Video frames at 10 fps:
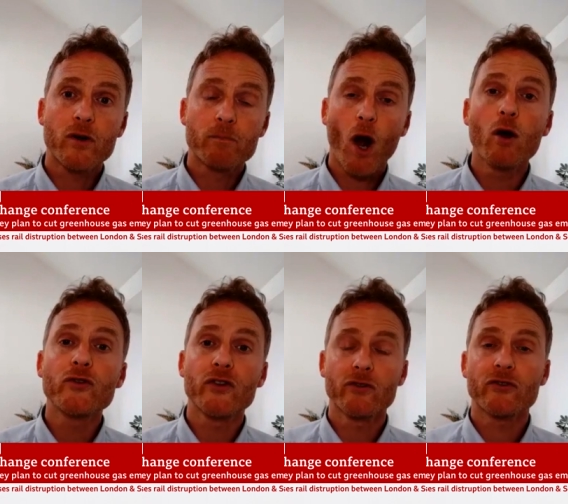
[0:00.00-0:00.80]

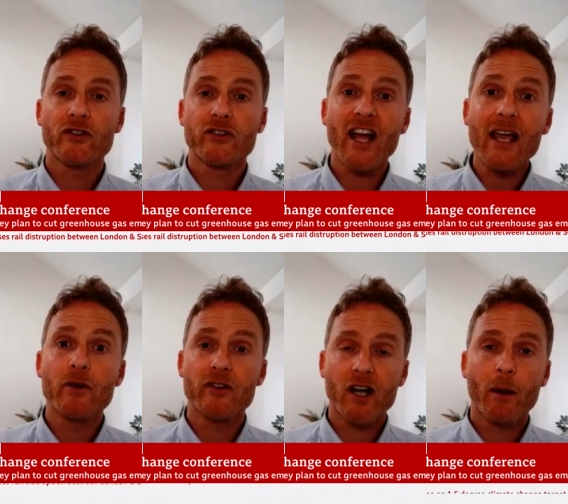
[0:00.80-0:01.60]
proposals, the
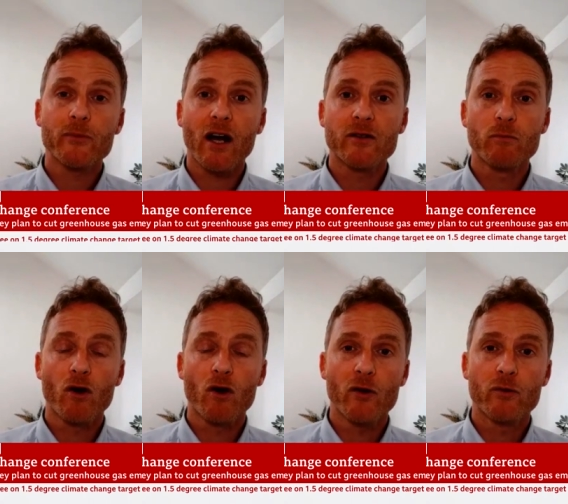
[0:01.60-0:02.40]
statement that comes out
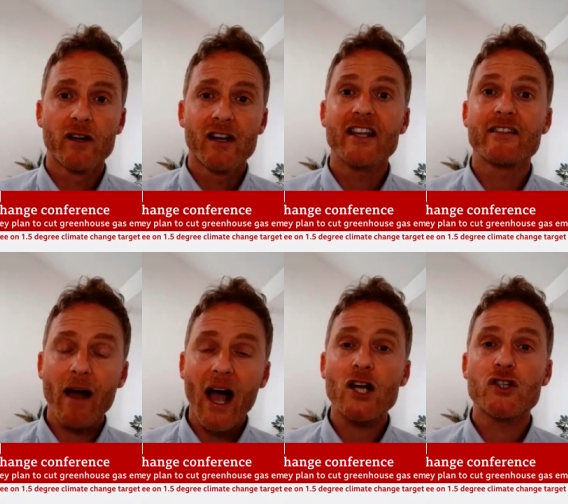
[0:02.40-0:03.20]
tomorrow, is
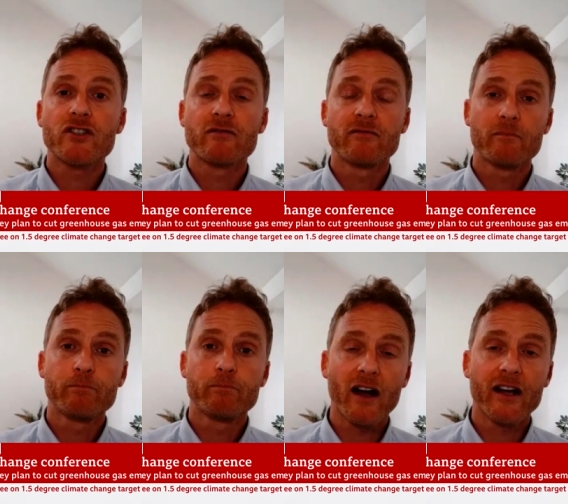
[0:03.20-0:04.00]
matched
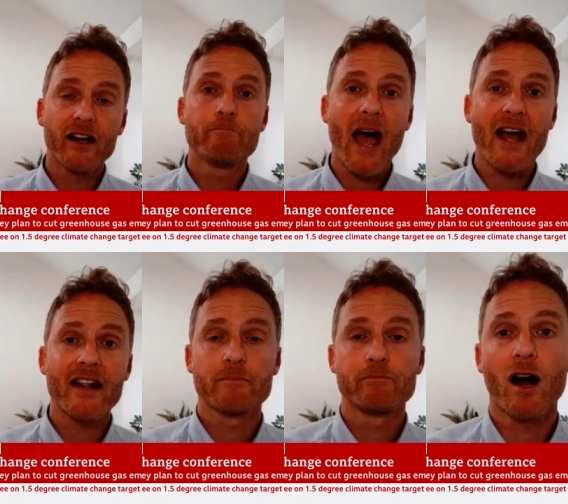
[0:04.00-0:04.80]
by and
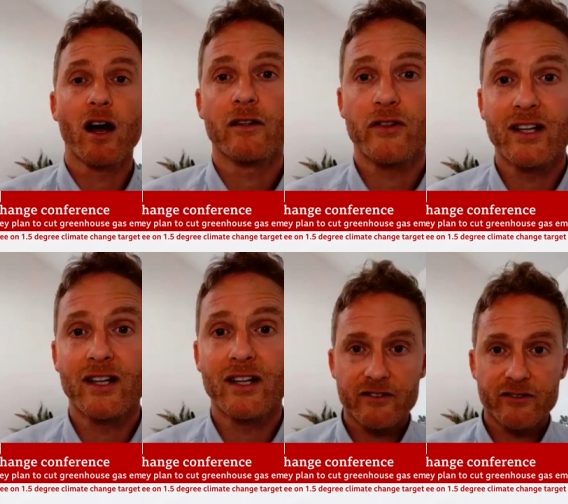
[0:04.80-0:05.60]
met by the leaders.